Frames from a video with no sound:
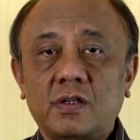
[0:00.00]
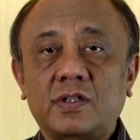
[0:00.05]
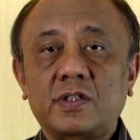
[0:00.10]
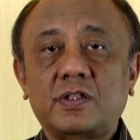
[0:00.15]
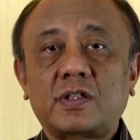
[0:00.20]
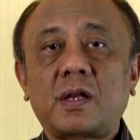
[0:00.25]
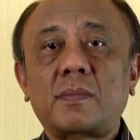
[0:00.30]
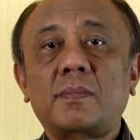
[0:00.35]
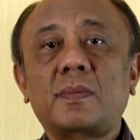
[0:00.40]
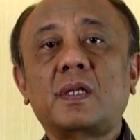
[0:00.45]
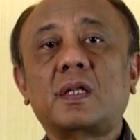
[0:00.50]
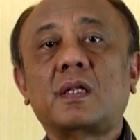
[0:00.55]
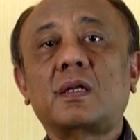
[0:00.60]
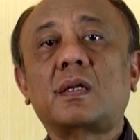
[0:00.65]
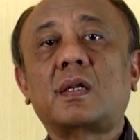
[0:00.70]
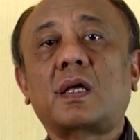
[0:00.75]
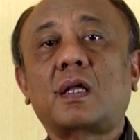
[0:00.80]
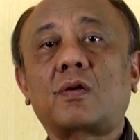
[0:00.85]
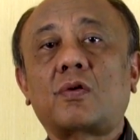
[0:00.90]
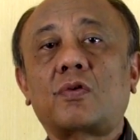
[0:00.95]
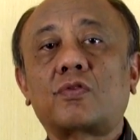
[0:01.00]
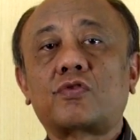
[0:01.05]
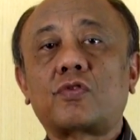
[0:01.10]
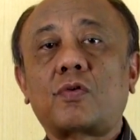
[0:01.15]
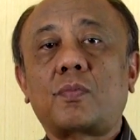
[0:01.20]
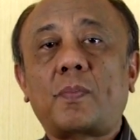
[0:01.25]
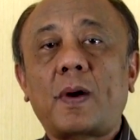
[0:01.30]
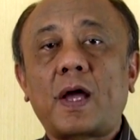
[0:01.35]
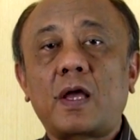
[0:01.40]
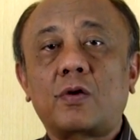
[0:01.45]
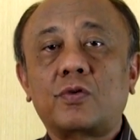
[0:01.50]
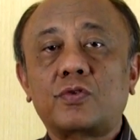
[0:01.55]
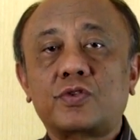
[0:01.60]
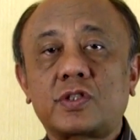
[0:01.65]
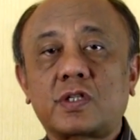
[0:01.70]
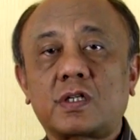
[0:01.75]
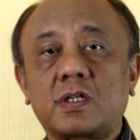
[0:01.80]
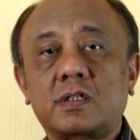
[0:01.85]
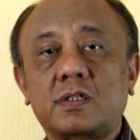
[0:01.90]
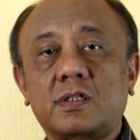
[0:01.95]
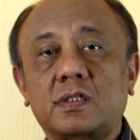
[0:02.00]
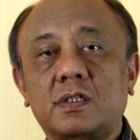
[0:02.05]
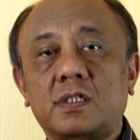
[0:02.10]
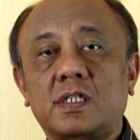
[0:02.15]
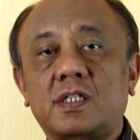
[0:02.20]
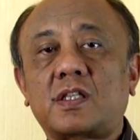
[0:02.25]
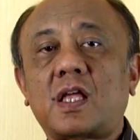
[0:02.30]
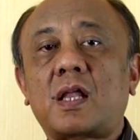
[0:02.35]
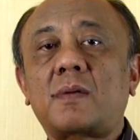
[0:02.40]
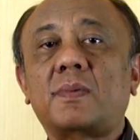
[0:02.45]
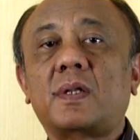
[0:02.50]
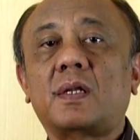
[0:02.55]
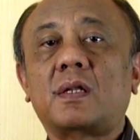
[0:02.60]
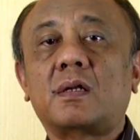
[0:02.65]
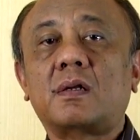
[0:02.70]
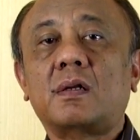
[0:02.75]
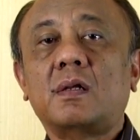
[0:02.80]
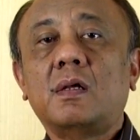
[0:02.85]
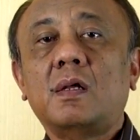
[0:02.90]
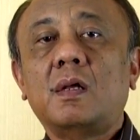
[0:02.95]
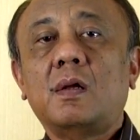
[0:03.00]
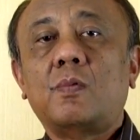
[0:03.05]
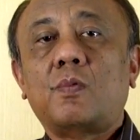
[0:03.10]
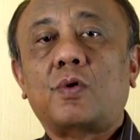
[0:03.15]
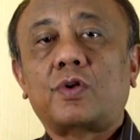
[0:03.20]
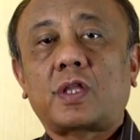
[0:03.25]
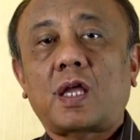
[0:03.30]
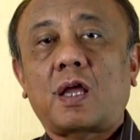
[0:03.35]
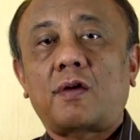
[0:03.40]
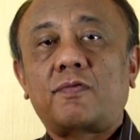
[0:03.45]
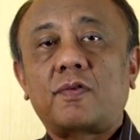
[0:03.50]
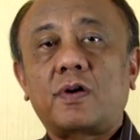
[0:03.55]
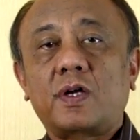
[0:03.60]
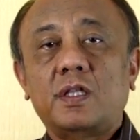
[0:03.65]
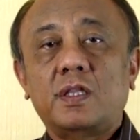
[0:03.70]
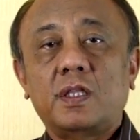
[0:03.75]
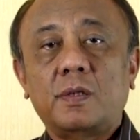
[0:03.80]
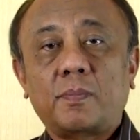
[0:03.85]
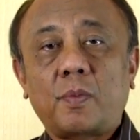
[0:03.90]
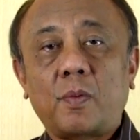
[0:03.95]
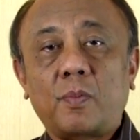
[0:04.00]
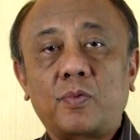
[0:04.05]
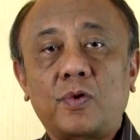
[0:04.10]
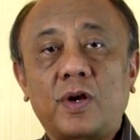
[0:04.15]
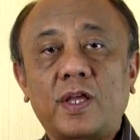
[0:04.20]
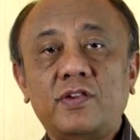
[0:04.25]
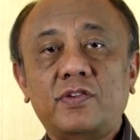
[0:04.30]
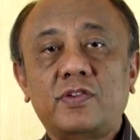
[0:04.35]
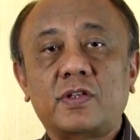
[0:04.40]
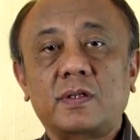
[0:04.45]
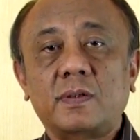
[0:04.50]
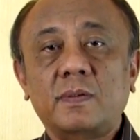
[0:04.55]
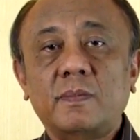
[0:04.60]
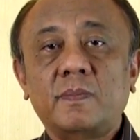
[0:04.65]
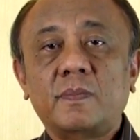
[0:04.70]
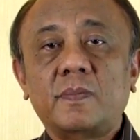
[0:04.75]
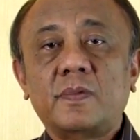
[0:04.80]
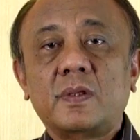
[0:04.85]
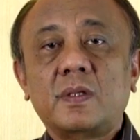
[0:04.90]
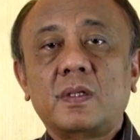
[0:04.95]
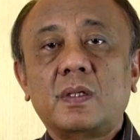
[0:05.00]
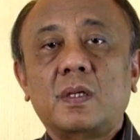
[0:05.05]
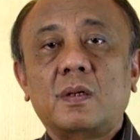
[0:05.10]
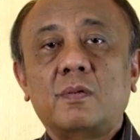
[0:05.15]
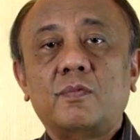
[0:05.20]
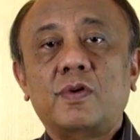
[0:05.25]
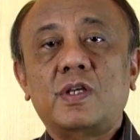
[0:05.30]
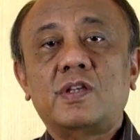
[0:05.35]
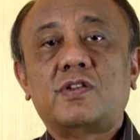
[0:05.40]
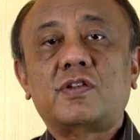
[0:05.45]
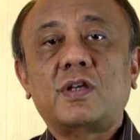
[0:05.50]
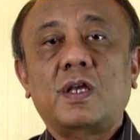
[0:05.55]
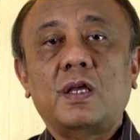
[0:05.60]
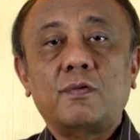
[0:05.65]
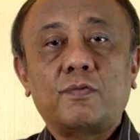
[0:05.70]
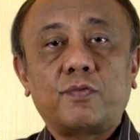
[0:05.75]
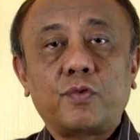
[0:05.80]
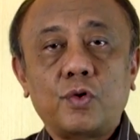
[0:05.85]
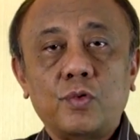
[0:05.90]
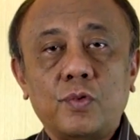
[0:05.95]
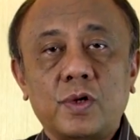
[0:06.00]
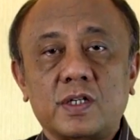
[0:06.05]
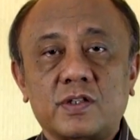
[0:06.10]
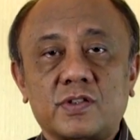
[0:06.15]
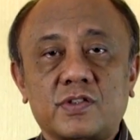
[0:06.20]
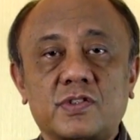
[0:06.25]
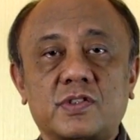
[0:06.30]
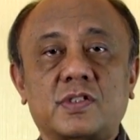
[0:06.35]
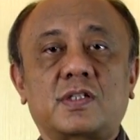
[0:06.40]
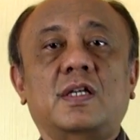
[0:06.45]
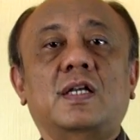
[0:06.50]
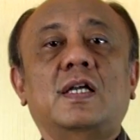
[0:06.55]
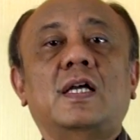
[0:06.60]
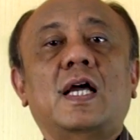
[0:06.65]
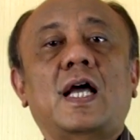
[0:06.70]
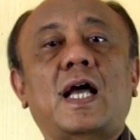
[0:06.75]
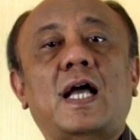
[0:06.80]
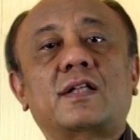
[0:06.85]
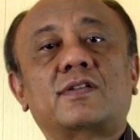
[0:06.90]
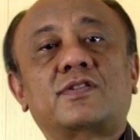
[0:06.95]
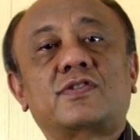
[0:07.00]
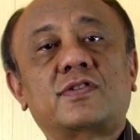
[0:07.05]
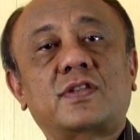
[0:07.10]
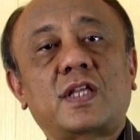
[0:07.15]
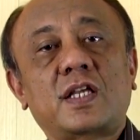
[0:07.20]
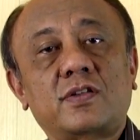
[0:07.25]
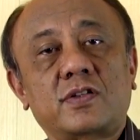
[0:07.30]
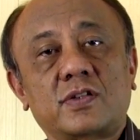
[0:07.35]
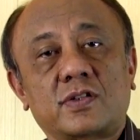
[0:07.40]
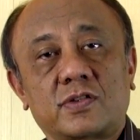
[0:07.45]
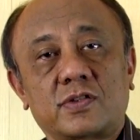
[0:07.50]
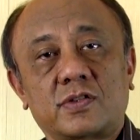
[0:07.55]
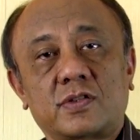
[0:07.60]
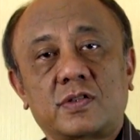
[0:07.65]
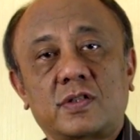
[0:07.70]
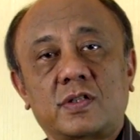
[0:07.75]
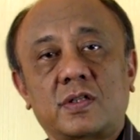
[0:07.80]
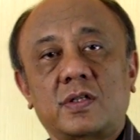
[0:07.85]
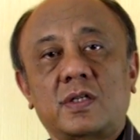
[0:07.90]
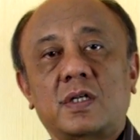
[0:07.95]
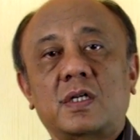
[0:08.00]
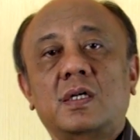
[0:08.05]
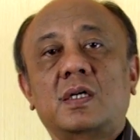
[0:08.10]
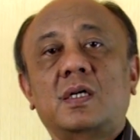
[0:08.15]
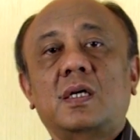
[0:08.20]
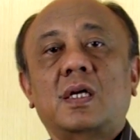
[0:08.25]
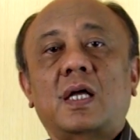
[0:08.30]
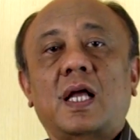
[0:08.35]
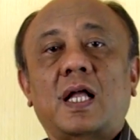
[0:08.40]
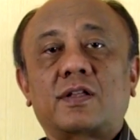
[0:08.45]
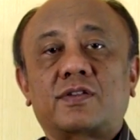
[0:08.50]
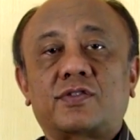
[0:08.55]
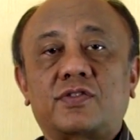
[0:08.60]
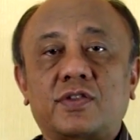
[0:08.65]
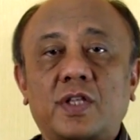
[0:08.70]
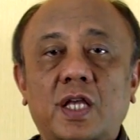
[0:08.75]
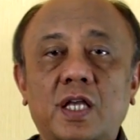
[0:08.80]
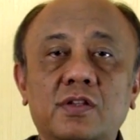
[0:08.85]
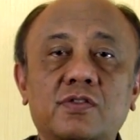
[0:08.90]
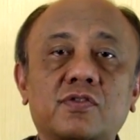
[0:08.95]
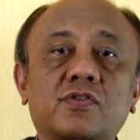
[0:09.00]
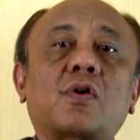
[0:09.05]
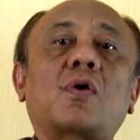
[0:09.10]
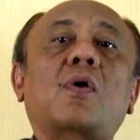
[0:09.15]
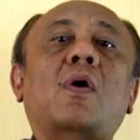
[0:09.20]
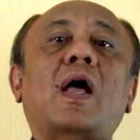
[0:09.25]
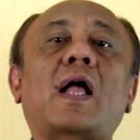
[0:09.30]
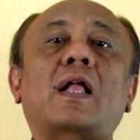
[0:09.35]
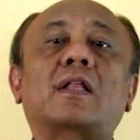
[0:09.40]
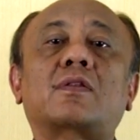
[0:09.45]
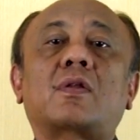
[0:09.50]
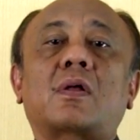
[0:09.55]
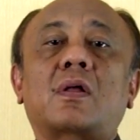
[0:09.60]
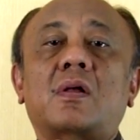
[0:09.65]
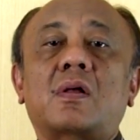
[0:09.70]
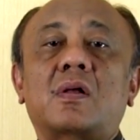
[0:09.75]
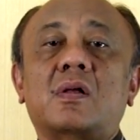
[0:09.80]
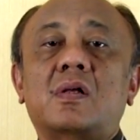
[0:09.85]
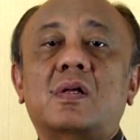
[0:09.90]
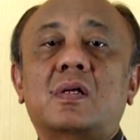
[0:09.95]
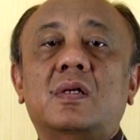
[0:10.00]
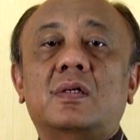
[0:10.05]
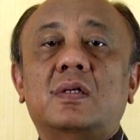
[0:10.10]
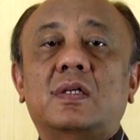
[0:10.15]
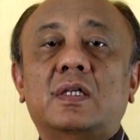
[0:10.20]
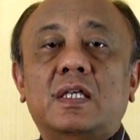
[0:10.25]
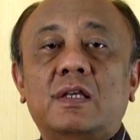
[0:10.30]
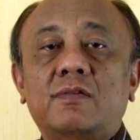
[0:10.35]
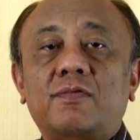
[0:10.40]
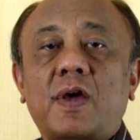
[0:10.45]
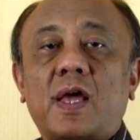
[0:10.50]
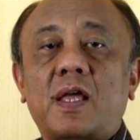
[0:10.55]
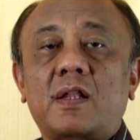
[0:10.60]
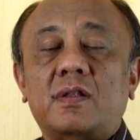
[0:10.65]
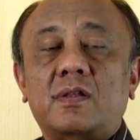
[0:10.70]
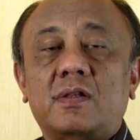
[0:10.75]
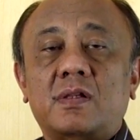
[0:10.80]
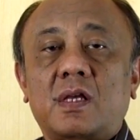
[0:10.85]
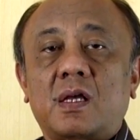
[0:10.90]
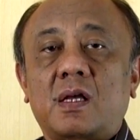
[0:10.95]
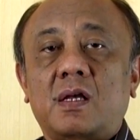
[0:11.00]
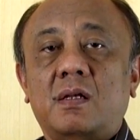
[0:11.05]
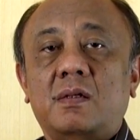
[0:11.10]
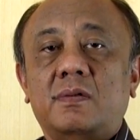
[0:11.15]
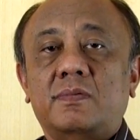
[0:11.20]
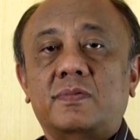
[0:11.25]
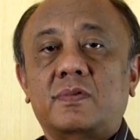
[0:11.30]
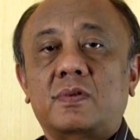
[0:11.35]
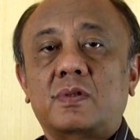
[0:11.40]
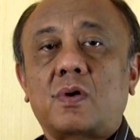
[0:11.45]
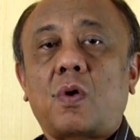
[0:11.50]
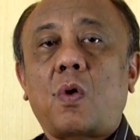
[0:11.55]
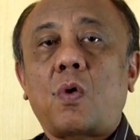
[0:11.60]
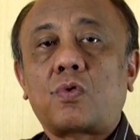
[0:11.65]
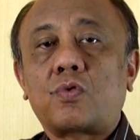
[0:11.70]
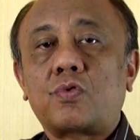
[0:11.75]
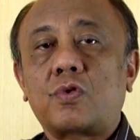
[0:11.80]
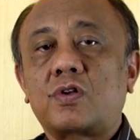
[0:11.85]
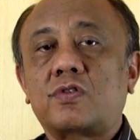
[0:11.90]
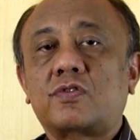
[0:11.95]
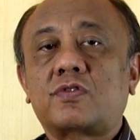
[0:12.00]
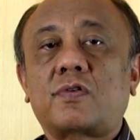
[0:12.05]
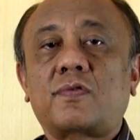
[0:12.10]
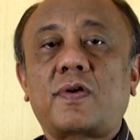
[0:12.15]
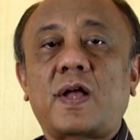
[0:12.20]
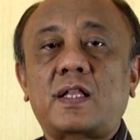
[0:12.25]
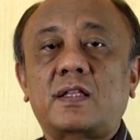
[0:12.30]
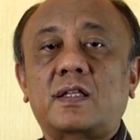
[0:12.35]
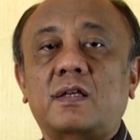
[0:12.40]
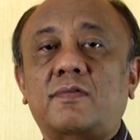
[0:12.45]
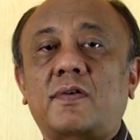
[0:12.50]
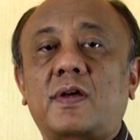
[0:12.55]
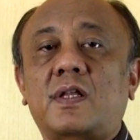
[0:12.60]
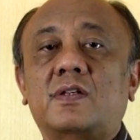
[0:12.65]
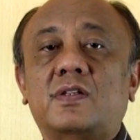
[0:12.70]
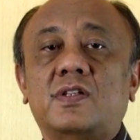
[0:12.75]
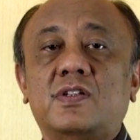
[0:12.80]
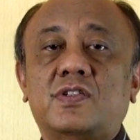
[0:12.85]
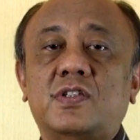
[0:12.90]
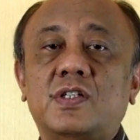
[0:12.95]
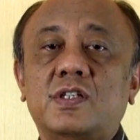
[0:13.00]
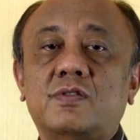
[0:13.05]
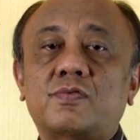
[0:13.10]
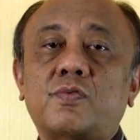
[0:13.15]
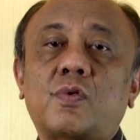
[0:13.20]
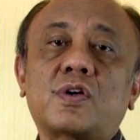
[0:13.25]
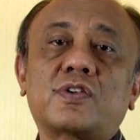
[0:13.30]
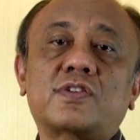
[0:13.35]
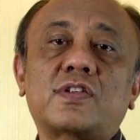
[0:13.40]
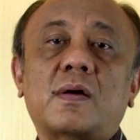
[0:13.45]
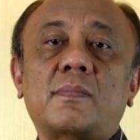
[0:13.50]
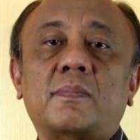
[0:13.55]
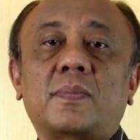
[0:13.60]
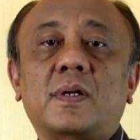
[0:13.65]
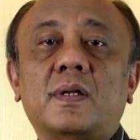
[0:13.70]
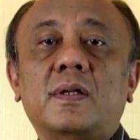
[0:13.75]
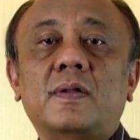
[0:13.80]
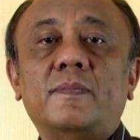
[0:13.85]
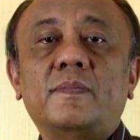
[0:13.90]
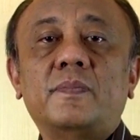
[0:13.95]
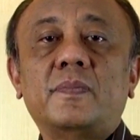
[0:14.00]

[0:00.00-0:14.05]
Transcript: determinant and also biological determinant, whatever in the population, which influence health status, health states or health event, occurrence of health event, disease, for example,